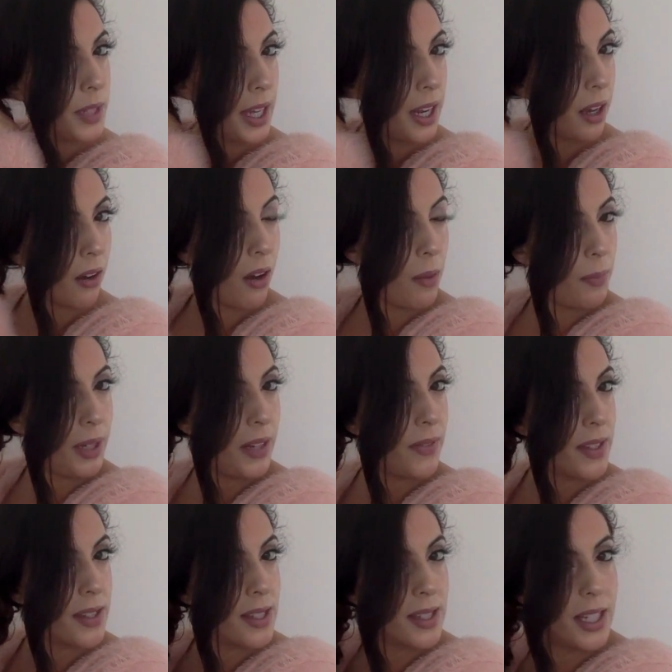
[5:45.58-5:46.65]
And I can't believe
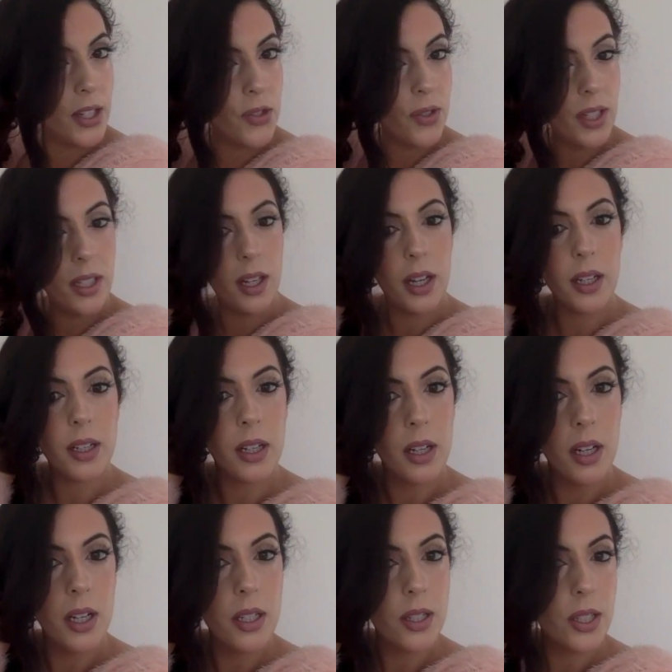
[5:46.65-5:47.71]
this is literally like
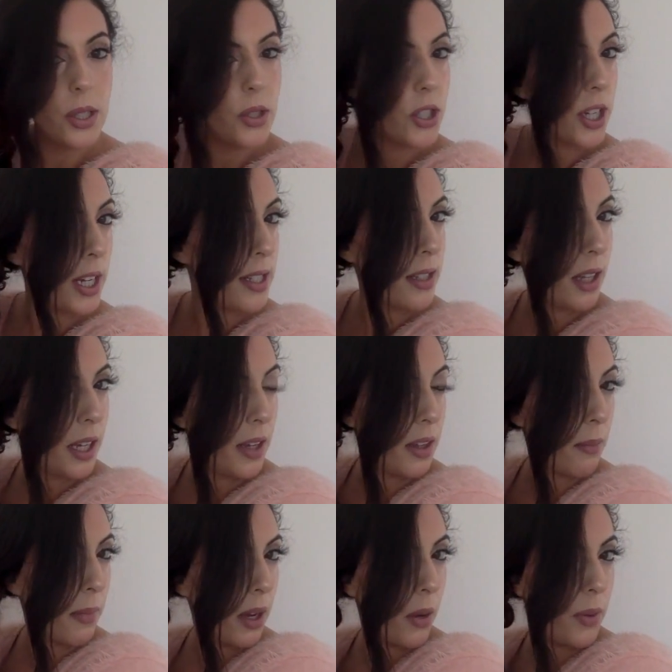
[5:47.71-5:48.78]
2 shades lighter
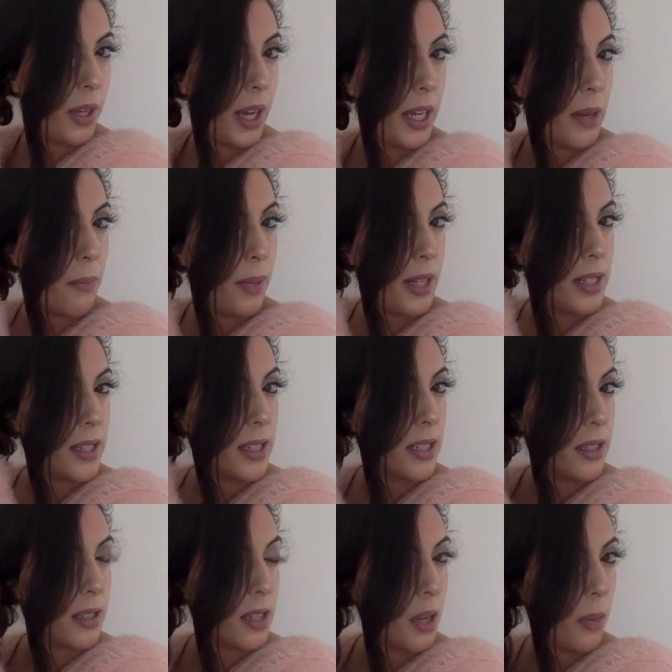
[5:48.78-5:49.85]
than my own hair, and it blends
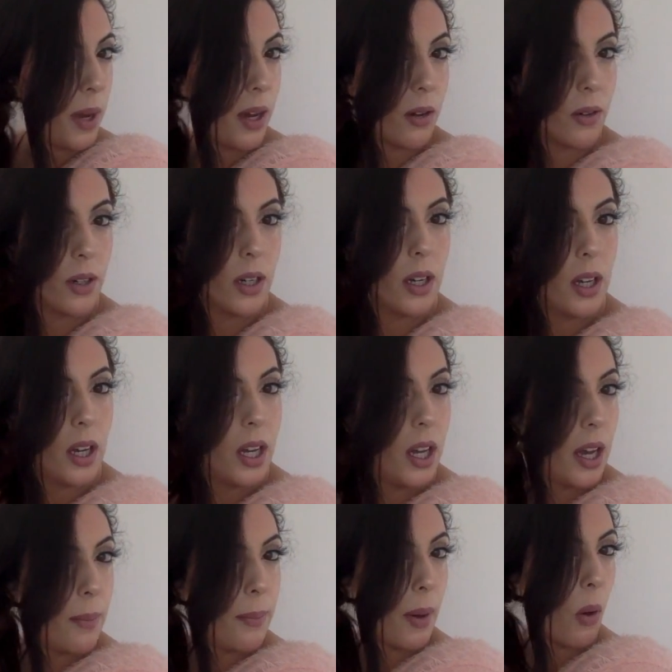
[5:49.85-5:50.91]
in so well.
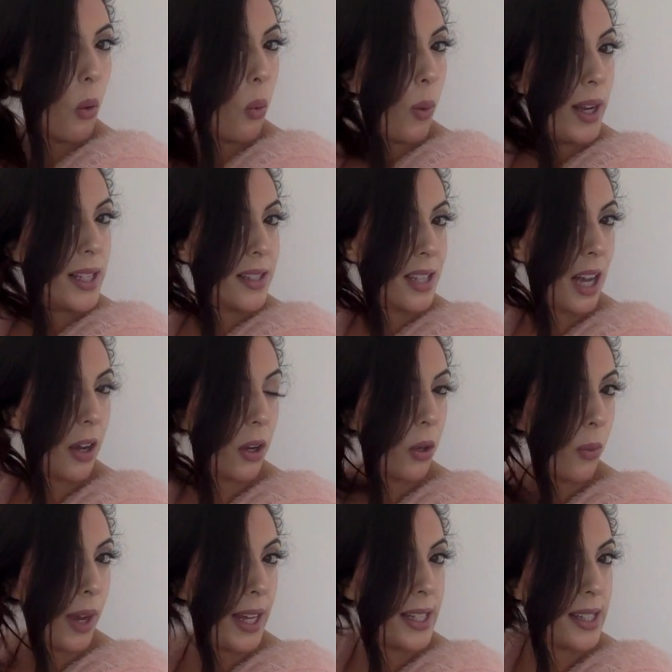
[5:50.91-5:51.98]
But always tuck
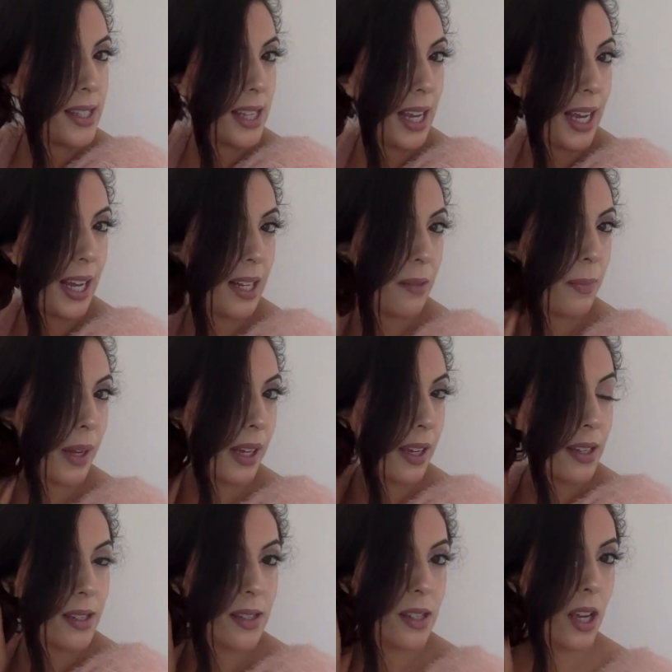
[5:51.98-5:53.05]
your ends in,
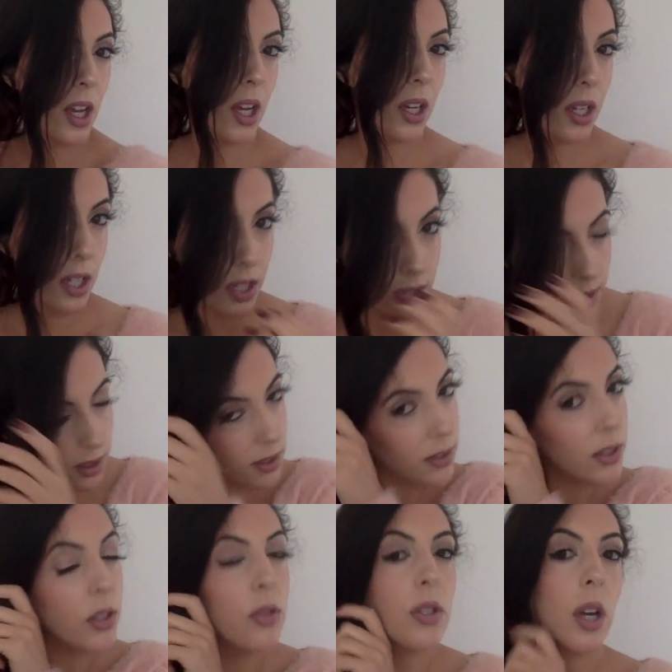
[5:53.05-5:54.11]
because
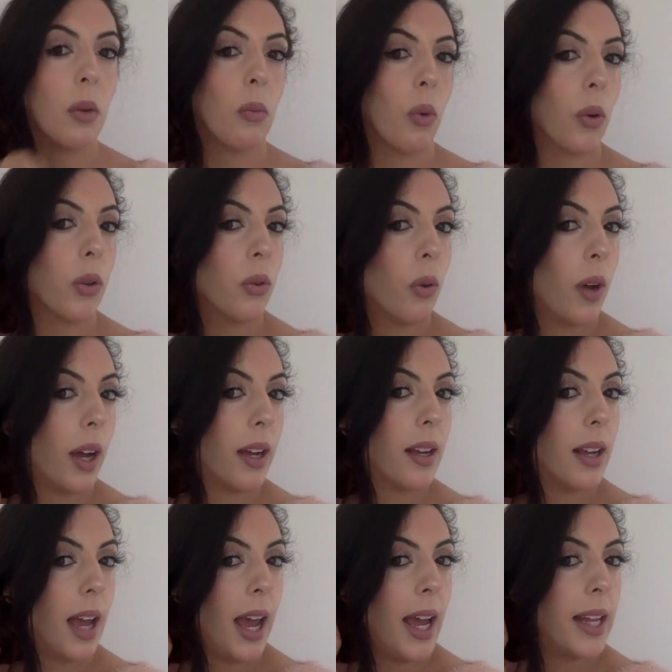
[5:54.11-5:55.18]
you don't want your
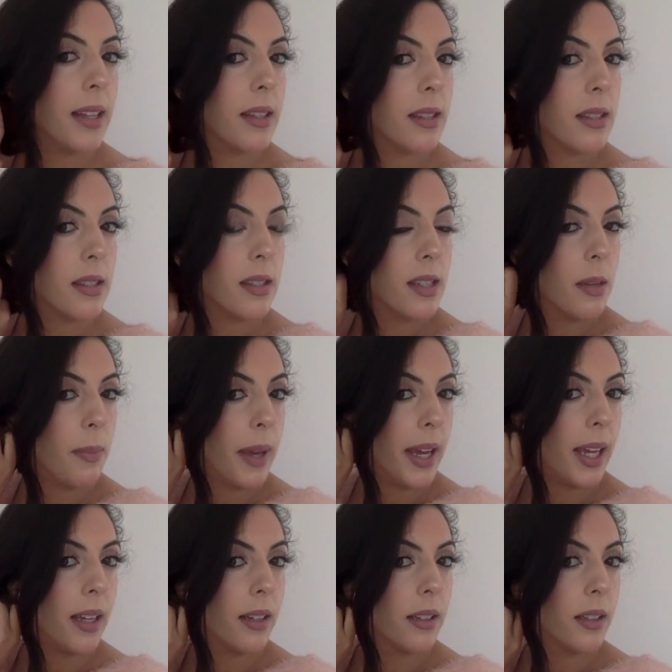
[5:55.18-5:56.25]
ends to
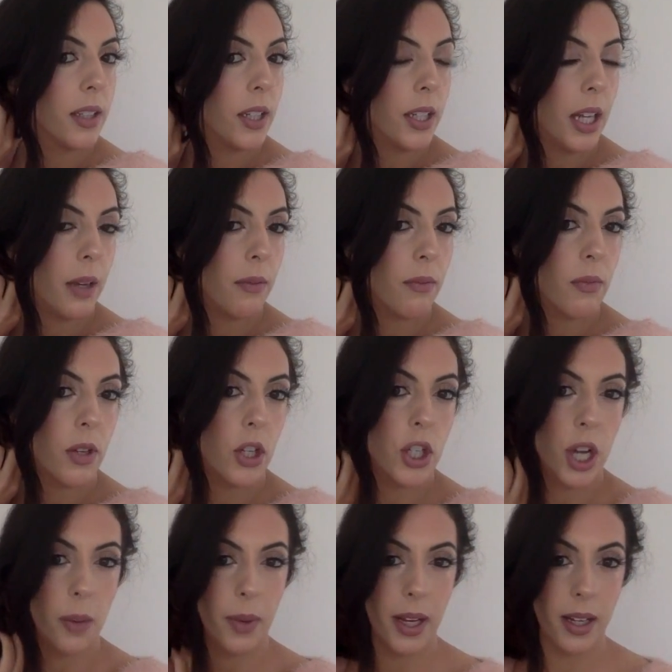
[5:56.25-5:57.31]
be, you know,
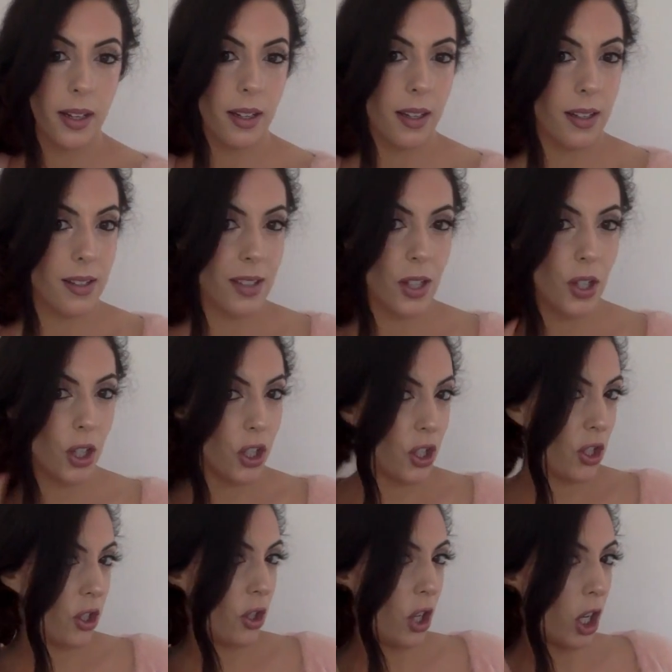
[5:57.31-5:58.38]
showing. So you could
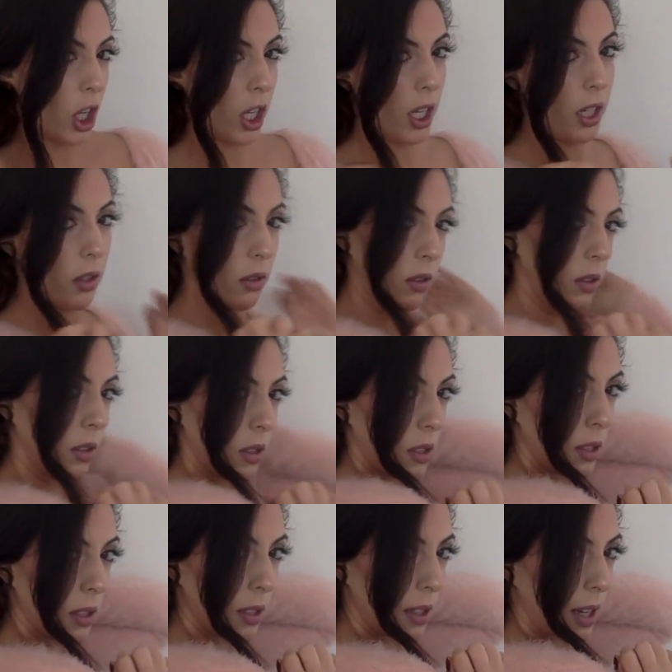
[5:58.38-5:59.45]
just do like a
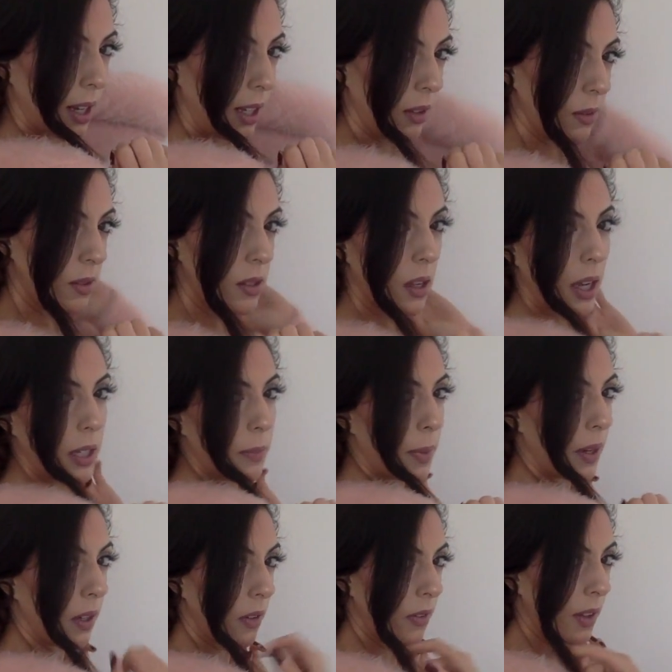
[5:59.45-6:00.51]
little side
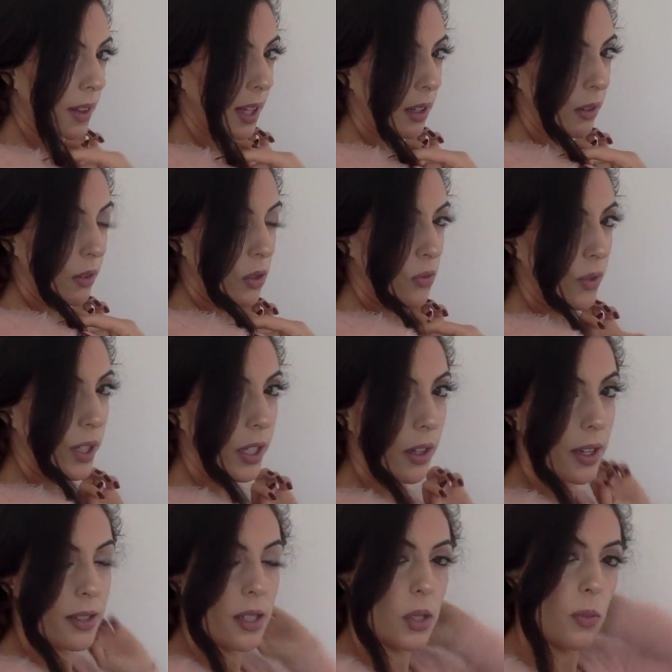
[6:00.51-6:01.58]
bun. I think that looks really
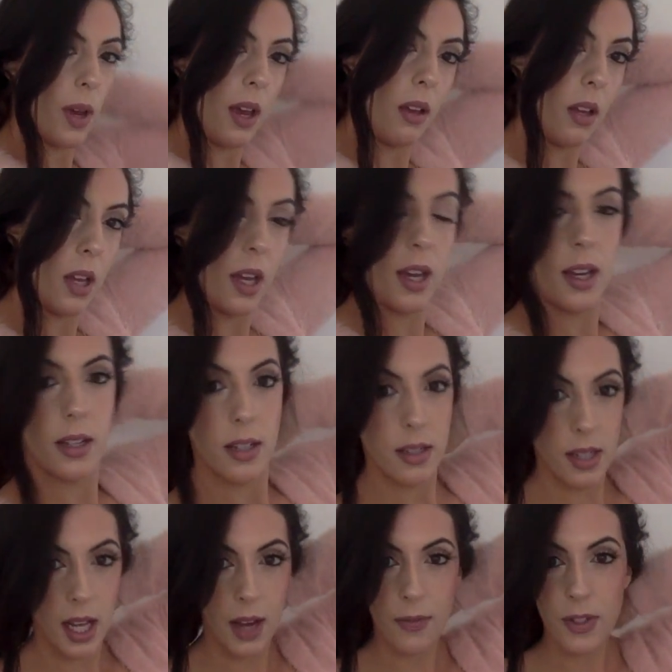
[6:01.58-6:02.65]
nice as well.
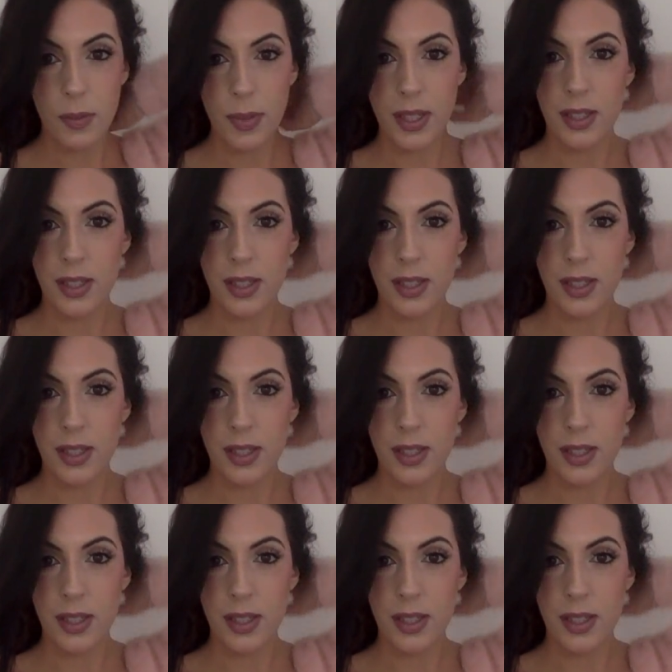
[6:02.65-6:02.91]
Doesn't have to be